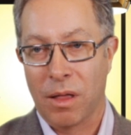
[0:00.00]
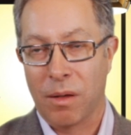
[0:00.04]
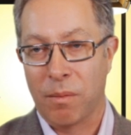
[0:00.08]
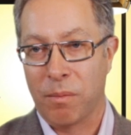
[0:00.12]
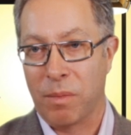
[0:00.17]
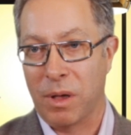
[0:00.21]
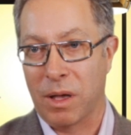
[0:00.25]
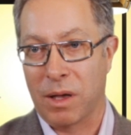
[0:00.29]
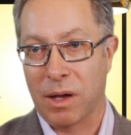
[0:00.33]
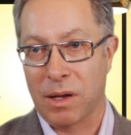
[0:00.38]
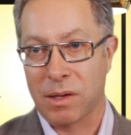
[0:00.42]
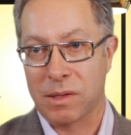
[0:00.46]

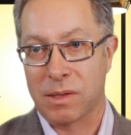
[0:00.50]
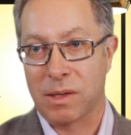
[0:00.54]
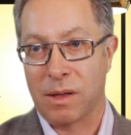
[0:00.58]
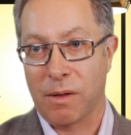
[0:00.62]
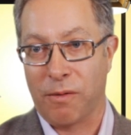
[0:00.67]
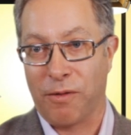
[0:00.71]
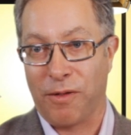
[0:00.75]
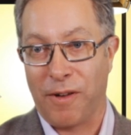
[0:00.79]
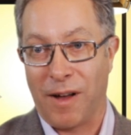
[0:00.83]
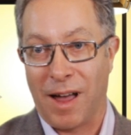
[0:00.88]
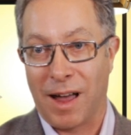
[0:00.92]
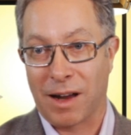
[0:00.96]
because the
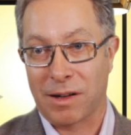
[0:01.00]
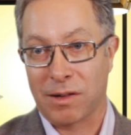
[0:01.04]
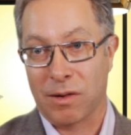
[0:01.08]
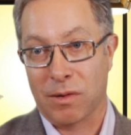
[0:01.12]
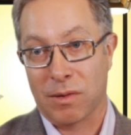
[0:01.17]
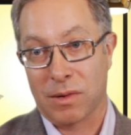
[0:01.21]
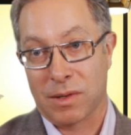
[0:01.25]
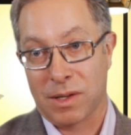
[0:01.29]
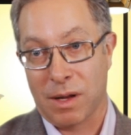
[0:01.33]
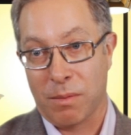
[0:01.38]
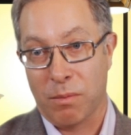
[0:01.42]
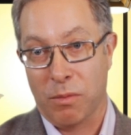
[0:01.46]

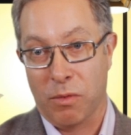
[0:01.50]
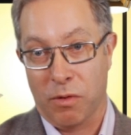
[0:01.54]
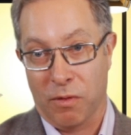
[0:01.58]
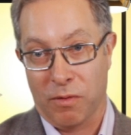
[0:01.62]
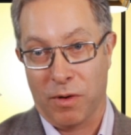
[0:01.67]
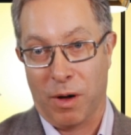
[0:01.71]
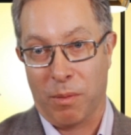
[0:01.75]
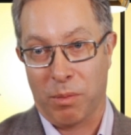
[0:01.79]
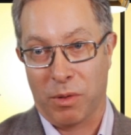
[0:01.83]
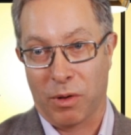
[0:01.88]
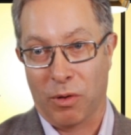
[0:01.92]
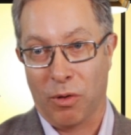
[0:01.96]
factors that move
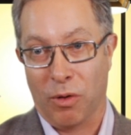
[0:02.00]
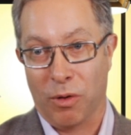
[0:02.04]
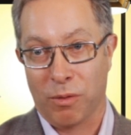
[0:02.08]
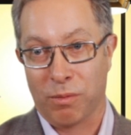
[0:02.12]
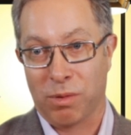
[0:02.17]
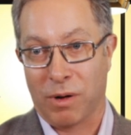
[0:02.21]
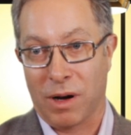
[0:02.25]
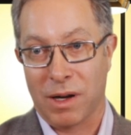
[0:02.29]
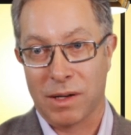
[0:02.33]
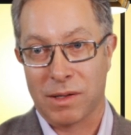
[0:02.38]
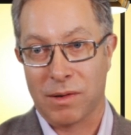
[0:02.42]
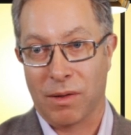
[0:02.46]
up the gold
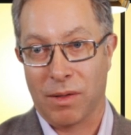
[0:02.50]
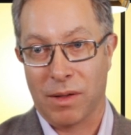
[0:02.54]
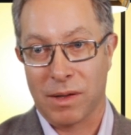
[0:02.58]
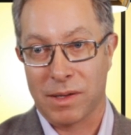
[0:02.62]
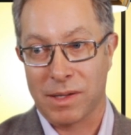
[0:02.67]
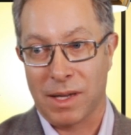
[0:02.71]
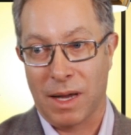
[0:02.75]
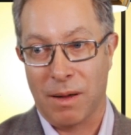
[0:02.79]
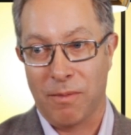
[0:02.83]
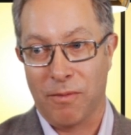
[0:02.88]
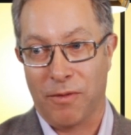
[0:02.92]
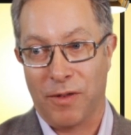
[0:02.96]
price are the
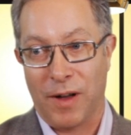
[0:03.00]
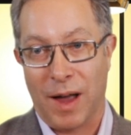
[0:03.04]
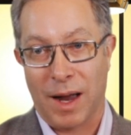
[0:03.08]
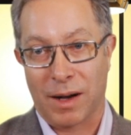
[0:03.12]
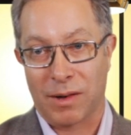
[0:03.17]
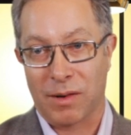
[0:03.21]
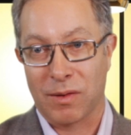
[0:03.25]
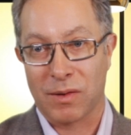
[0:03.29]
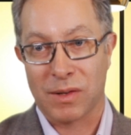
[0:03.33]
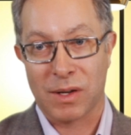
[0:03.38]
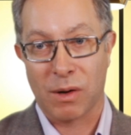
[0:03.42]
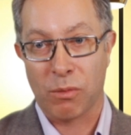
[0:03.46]
same
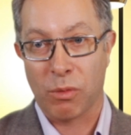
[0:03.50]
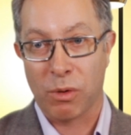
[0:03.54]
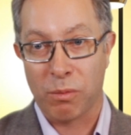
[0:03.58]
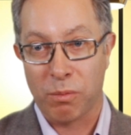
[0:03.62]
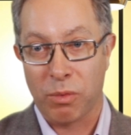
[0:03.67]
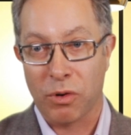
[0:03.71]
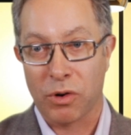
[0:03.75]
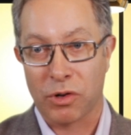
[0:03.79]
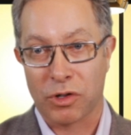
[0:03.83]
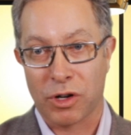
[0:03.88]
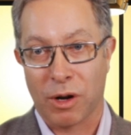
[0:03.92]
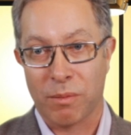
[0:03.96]
factors that would
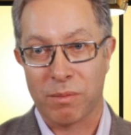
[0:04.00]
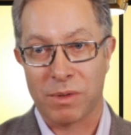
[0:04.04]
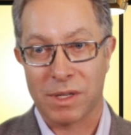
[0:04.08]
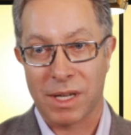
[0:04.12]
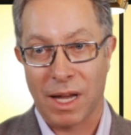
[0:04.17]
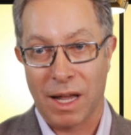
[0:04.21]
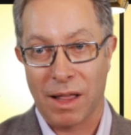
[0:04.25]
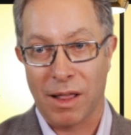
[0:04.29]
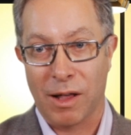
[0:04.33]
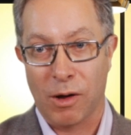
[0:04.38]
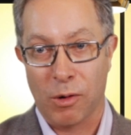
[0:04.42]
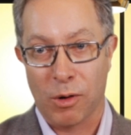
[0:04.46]
push up,
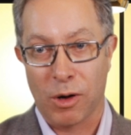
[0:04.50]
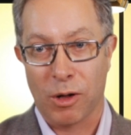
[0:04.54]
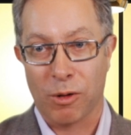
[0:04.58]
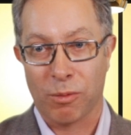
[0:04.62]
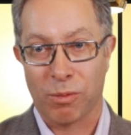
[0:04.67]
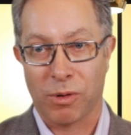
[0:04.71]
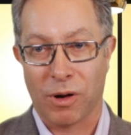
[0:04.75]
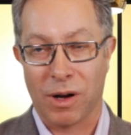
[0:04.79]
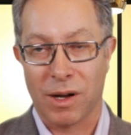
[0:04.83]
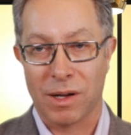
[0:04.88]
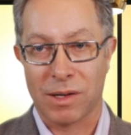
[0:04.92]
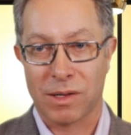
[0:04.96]
say, the oil
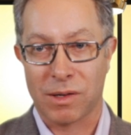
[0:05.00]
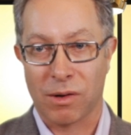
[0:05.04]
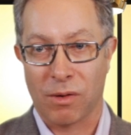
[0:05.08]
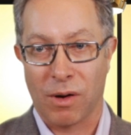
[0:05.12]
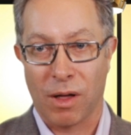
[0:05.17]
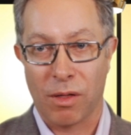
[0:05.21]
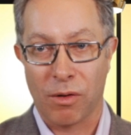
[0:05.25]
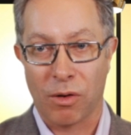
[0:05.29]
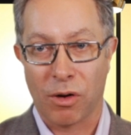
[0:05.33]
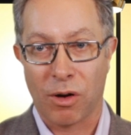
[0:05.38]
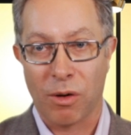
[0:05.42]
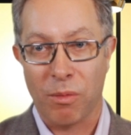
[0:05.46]
price or
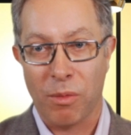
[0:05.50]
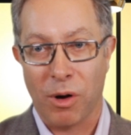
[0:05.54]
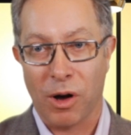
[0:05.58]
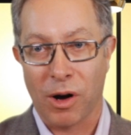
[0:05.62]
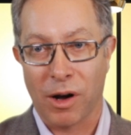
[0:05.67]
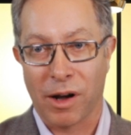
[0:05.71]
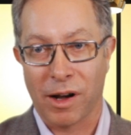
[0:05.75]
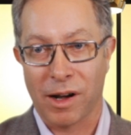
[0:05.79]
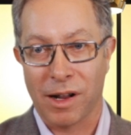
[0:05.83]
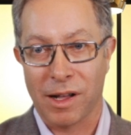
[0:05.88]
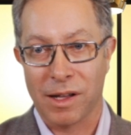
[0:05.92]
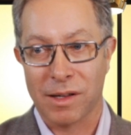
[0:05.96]
other
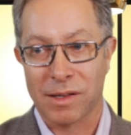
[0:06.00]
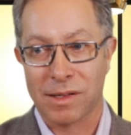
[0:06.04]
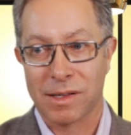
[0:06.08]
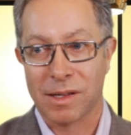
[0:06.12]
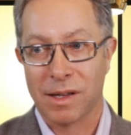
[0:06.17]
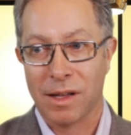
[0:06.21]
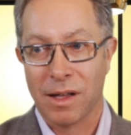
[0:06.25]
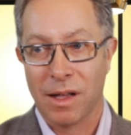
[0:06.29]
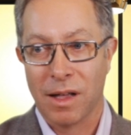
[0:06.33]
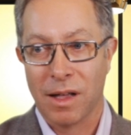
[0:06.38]
commodities.